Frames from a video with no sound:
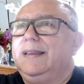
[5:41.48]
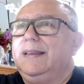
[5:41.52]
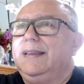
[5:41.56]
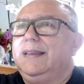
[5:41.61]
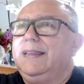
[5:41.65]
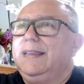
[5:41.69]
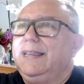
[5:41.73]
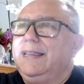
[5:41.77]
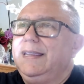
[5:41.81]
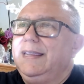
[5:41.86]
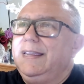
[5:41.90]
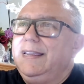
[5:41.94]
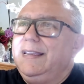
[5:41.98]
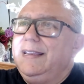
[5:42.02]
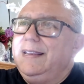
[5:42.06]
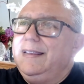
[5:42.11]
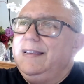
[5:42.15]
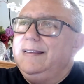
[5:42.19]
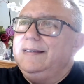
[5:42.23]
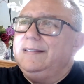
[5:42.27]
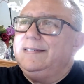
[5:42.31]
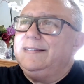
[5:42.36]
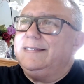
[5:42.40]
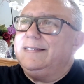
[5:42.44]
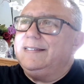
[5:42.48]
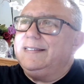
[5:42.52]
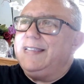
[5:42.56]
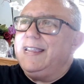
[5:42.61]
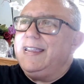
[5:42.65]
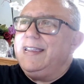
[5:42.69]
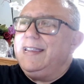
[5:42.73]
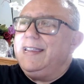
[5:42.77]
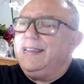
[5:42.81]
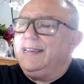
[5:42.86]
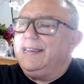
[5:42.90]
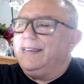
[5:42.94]
is
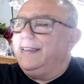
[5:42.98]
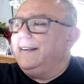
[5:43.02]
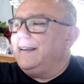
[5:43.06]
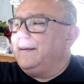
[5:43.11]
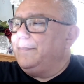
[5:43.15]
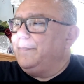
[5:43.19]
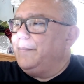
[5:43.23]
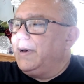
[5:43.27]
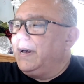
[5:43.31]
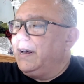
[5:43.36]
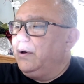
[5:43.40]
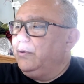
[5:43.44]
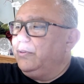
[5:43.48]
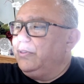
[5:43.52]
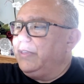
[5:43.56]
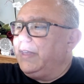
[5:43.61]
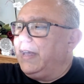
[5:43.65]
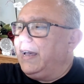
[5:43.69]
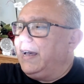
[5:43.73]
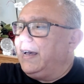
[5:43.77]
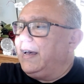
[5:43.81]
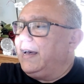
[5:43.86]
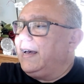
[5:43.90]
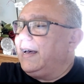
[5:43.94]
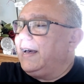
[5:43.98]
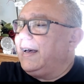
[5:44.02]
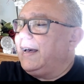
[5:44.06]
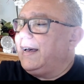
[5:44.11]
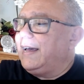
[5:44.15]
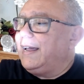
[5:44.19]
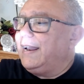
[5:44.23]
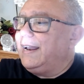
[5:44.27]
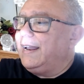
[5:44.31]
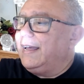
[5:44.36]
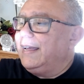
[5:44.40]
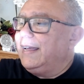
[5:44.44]
thinking about
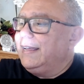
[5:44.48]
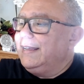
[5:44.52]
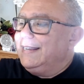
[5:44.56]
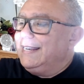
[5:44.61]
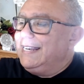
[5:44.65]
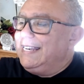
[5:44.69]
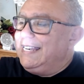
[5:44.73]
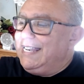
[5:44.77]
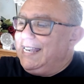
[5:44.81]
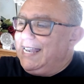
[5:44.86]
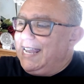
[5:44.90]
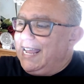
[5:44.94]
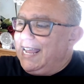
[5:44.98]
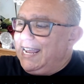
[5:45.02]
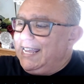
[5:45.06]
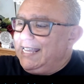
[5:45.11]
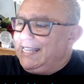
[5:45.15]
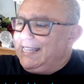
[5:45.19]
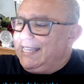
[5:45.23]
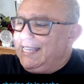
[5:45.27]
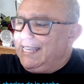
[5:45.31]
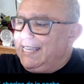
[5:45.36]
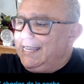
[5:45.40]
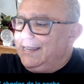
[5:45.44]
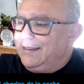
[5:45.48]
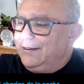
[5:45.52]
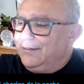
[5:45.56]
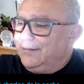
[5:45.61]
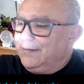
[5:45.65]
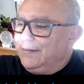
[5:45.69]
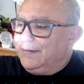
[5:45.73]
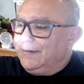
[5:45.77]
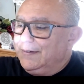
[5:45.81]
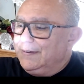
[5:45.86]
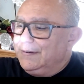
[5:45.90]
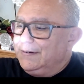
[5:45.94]
a lady
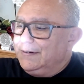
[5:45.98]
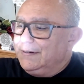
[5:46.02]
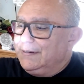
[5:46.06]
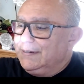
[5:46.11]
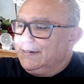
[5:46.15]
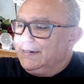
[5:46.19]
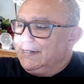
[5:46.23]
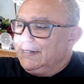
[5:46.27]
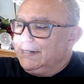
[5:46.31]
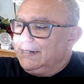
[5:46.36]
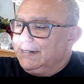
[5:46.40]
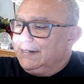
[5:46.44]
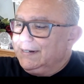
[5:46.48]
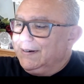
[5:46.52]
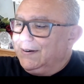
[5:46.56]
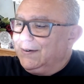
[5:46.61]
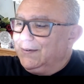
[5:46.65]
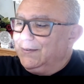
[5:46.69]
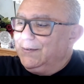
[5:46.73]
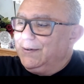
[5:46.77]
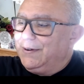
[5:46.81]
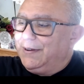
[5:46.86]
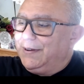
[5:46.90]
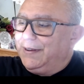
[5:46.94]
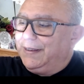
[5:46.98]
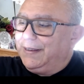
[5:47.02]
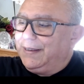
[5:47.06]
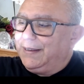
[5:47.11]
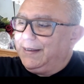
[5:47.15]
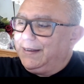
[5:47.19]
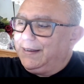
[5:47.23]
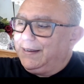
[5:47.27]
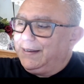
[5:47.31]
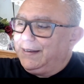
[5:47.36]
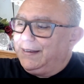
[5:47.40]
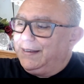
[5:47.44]
on
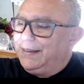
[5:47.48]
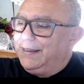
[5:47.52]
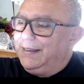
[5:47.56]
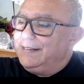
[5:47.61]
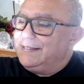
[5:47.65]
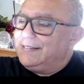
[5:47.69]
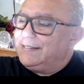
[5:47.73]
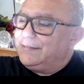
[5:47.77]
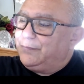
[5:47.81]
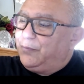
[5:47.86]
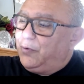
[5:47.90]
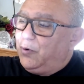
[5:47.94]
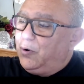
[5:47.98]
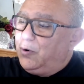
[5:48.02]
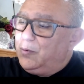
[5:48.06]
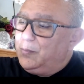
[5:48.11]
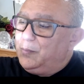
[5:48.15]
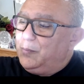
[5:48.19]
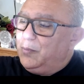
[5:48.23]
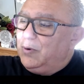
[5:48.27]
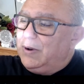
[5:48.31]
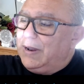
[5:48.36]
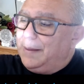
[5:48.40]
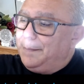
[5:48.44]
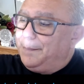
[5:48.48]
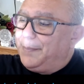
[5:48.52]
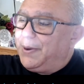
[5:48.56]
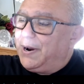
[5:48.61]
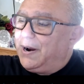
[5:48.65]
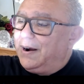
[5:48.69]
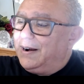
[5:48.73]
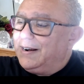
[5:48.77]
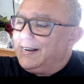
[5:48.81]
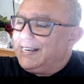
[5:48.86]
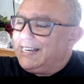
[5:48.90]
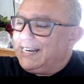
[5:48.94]
his formula
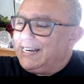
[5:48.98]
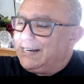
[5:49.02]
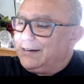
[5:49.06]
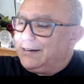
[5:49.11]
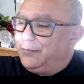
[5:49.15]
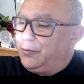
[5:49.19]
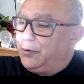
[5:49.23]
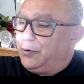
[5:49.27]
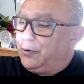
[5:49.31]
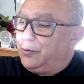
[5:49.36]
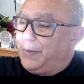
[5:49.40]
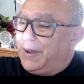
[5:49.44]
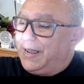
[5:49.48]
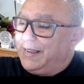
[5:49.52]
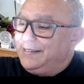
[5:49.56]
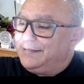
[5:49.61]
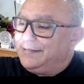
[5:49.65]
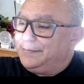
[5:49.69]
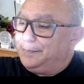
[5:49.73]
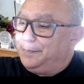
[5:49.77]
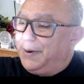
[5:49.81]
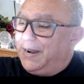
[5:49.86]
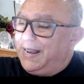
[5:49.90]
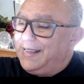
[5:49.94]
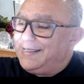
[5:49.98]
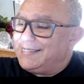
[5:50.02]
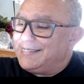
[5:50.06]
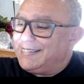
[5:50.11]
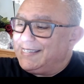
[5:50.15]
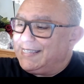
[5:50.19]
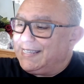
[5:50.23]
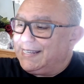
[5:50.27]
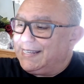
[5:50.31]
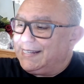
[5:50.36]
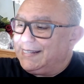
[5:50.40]
partner for vice president.